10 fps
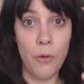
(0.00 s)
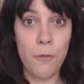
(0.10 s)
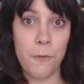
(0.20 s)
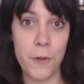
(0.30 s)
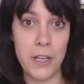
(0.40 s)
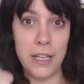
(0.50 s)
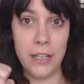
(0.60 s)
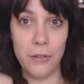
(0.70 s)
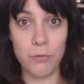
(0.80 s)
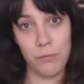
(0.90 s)

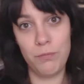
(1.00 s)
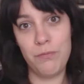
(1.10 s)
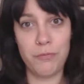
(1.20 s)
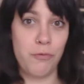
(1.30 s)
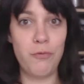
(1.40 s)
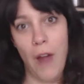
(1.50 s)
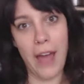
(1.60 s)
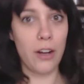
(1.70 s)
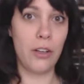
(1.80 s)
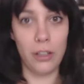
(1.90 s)
free
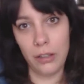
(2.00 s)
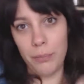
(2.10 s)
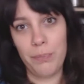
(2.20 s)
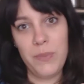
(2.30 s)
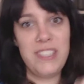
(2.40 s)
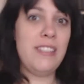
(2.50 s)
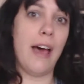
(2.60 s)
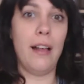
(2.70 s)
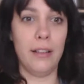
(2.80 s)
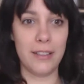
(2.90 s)
radical
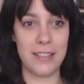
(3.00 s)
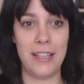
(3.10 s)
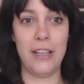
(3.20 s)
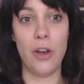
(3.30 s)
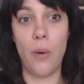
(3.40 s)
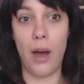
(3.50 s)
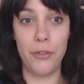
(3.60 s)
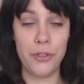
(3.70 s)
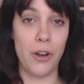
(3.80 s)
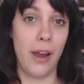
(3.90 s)
cells, and they go
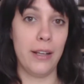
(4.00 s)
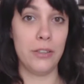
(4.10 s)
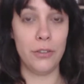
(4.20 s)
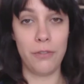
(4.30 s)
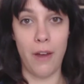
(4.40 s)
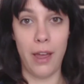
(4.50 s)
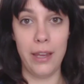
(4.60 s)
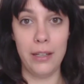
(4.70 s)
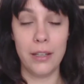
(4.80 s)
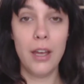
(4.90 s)
off trying to
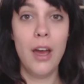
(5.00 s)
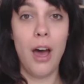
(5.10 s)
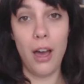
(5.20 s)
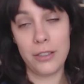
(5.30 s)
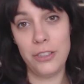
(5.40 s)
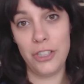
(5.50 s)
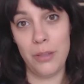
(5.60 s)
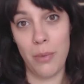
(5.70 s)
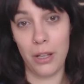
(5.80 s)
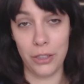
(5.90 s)
find
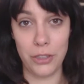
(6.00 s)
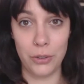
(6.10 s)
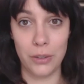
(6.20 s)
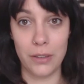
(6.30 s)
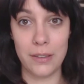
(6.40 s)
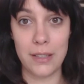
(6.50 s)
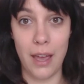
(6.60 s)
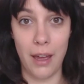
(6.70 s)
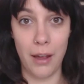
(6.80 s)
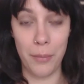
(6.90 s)
oxygen molecules
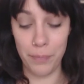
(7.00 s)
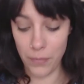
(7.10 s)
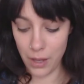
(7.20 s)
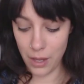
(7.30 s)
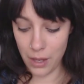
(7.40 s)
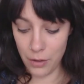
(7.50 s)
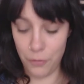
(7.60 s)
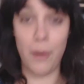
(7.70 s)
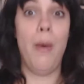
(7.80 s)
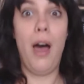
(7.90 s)

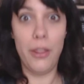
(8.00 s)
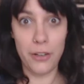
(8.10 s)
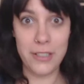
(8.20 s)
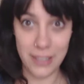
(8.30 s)
from other